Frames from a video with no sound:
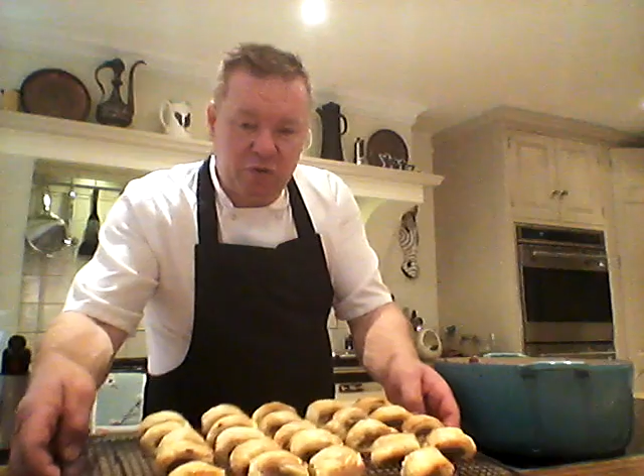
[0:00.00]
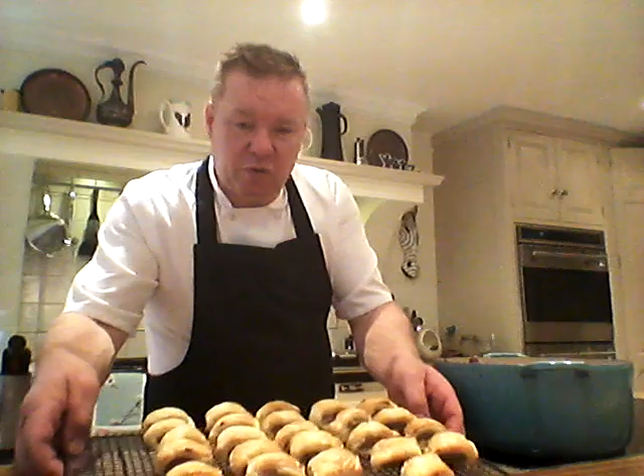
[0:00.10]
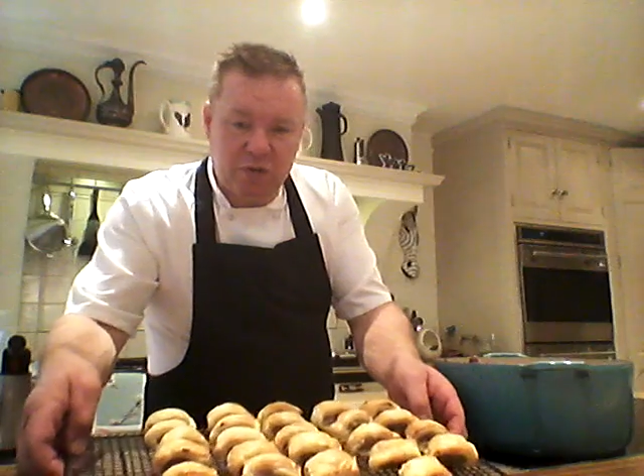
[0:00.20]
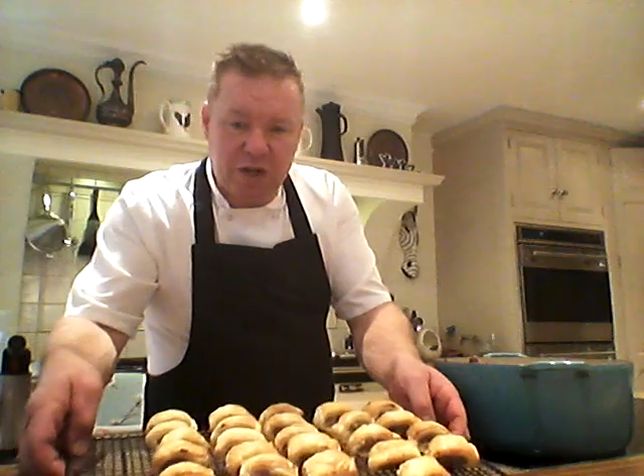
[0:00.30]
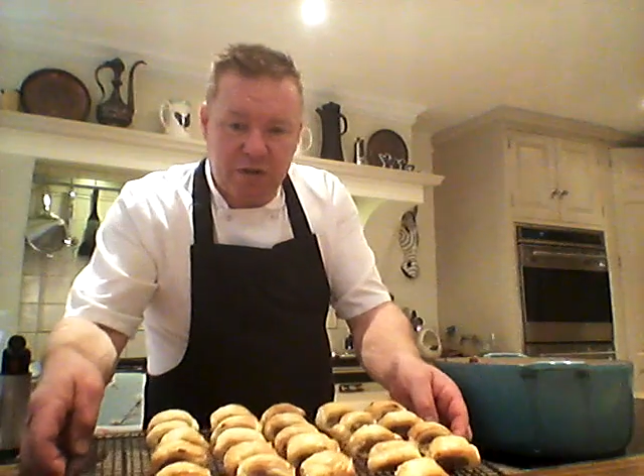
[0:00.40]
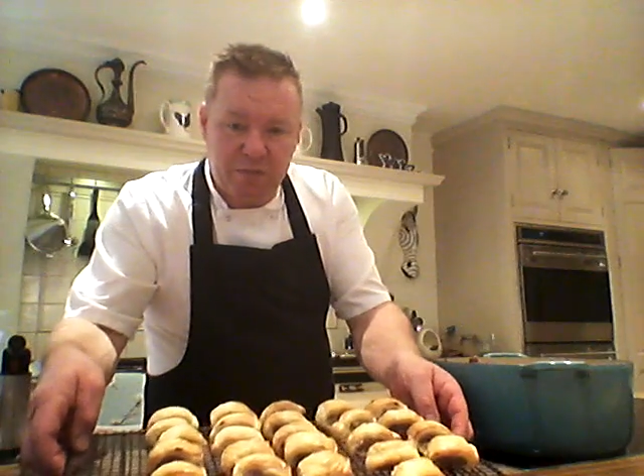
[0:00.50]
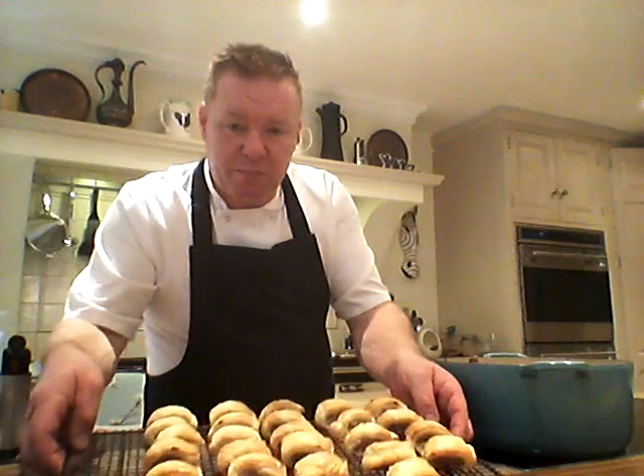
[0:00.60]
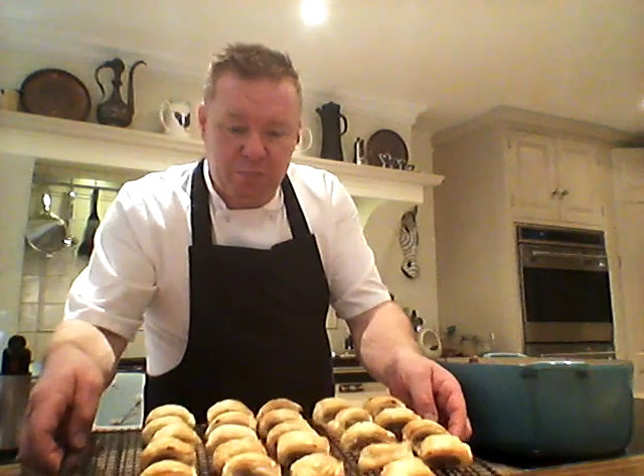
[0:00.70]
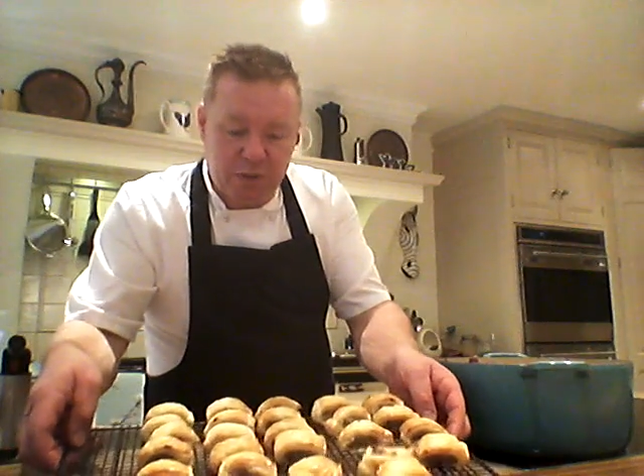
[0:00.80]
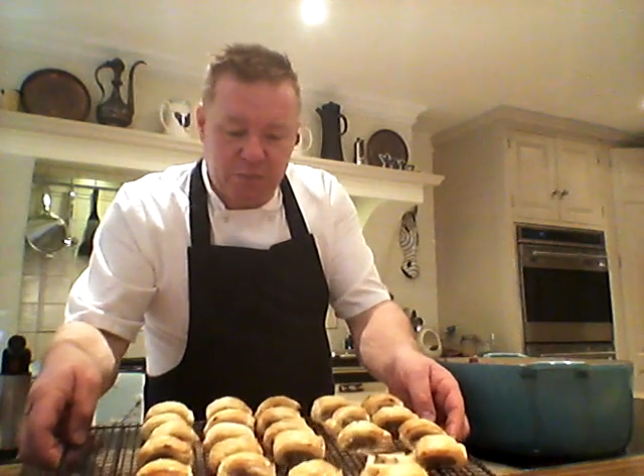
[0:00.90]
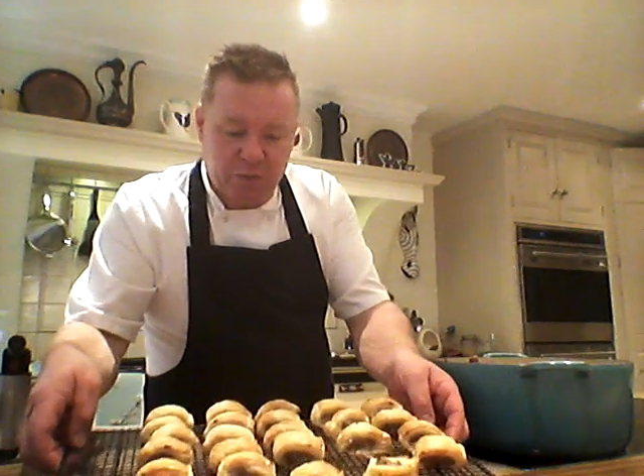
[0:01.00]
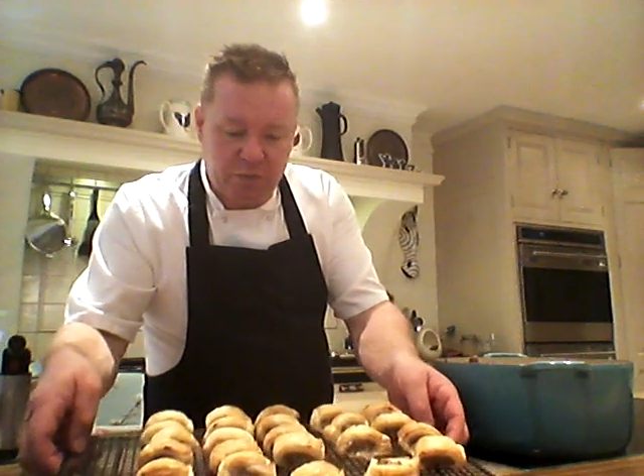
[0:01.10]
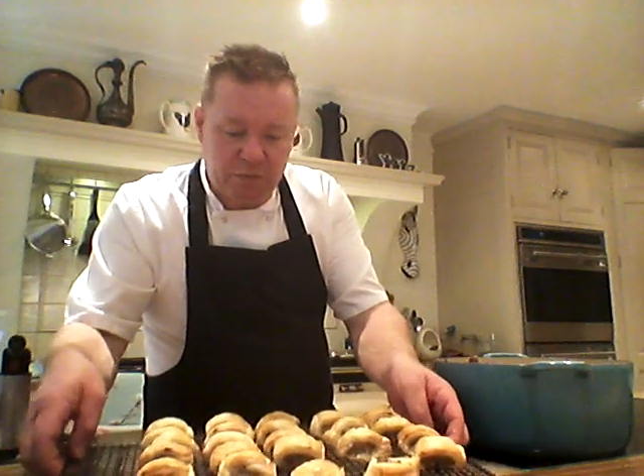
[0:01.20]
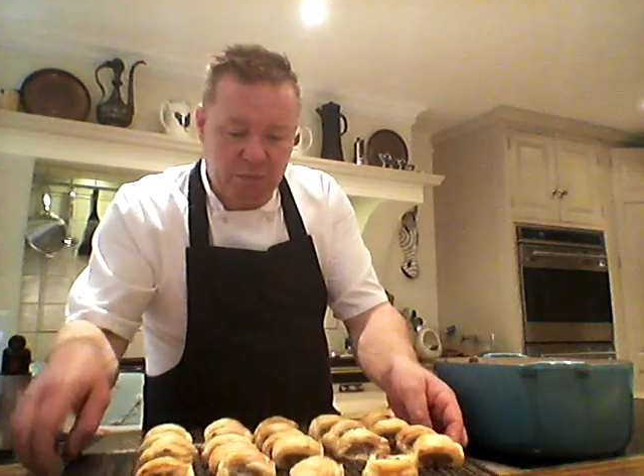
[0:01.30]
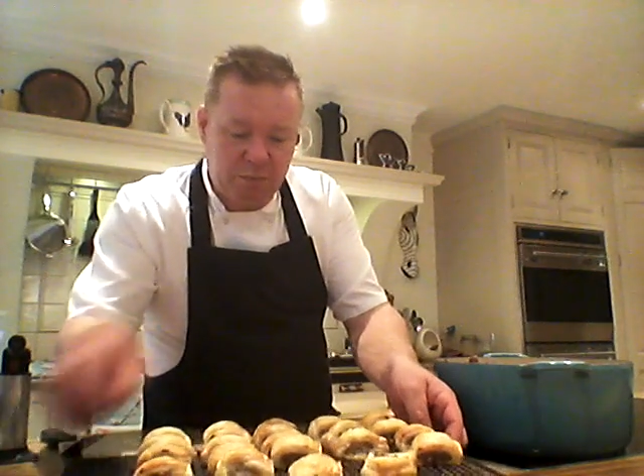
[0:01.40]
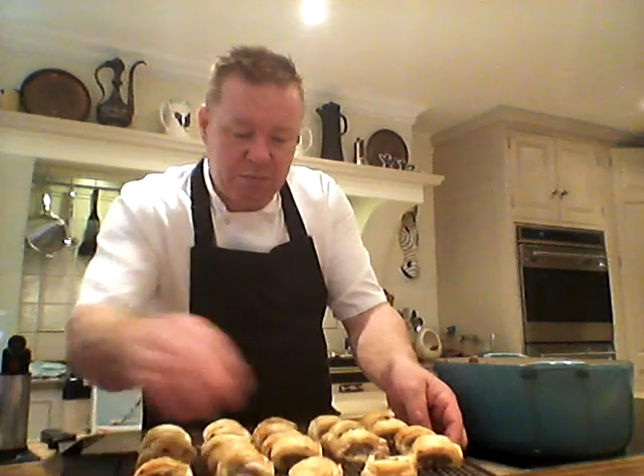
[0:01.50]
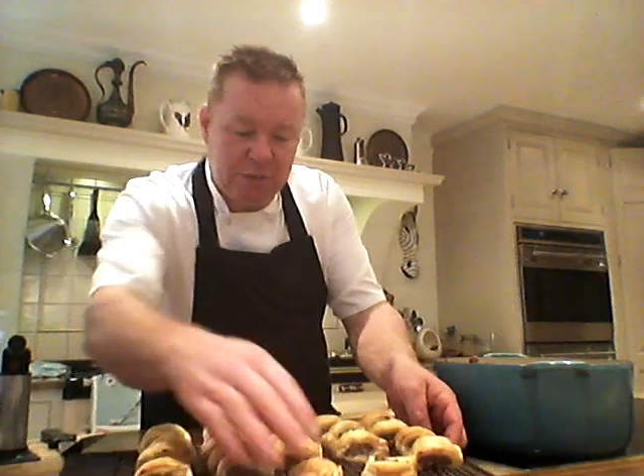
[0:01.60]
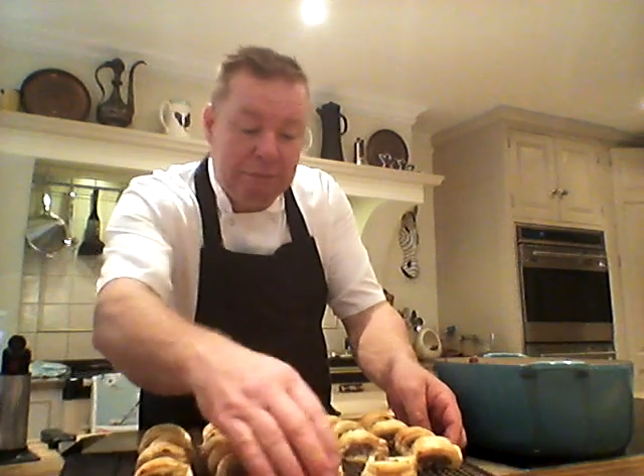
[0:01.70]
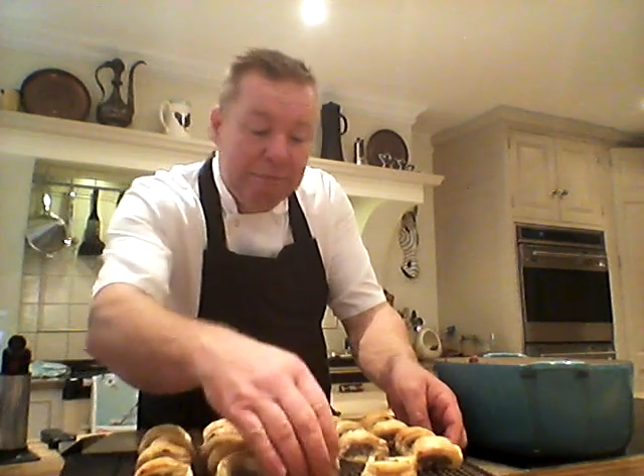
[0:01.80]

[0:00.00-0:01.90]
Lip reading: they're all done. Beautiful. Oop.